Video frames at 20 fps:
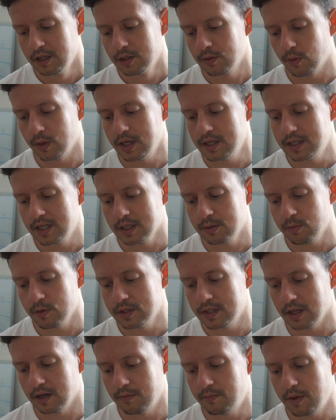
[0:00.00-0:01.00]

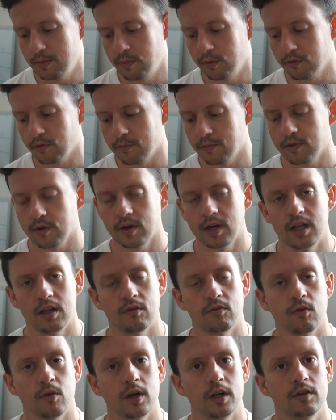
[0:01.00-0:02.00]
26% of people from 30 to
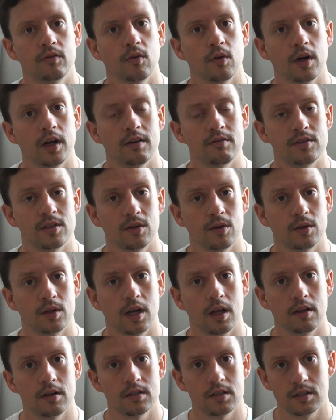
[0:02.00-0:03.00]
44 have
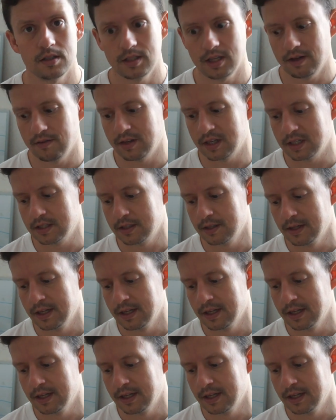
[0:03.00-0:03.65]
$0 in savings.